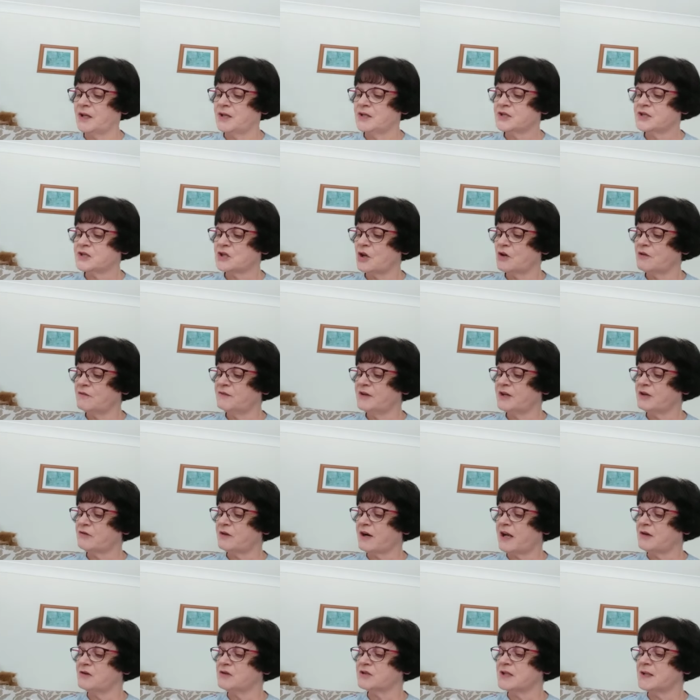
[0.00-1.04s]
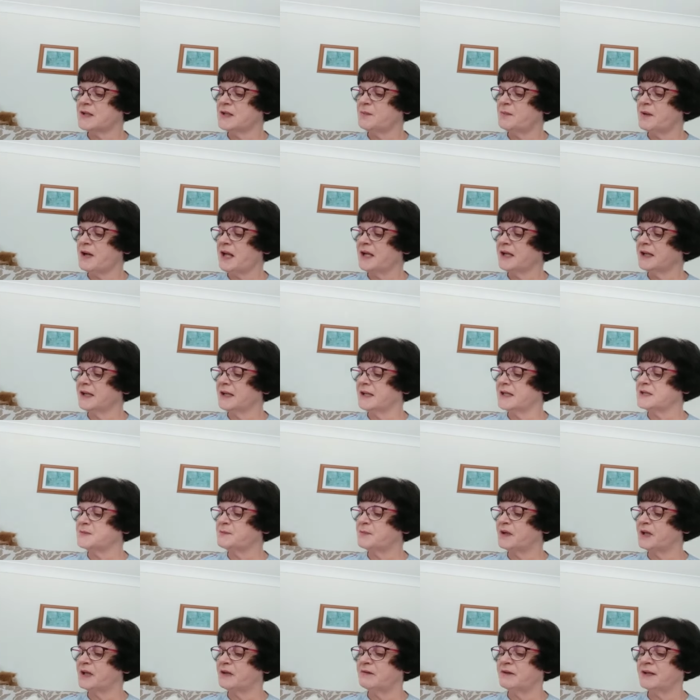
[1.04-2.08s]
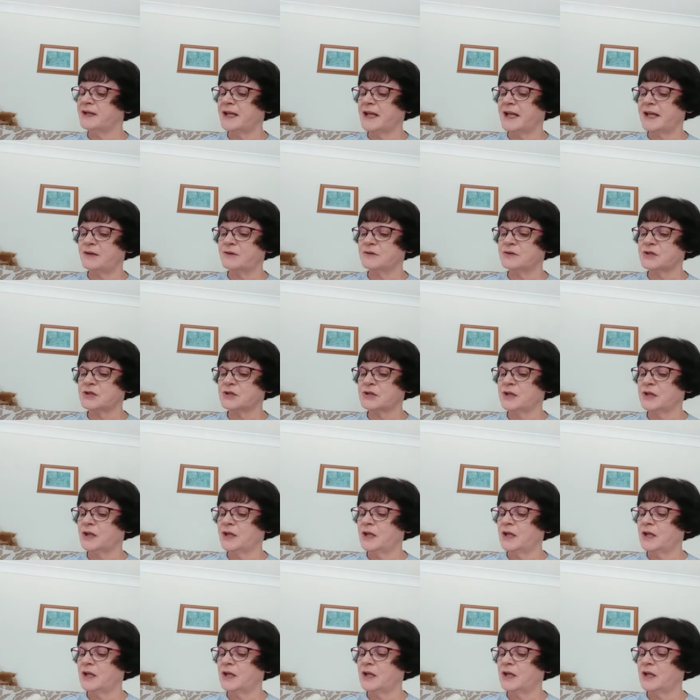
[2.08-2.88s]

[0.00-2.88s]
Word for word: Sophie crouched in the blanket, peering out.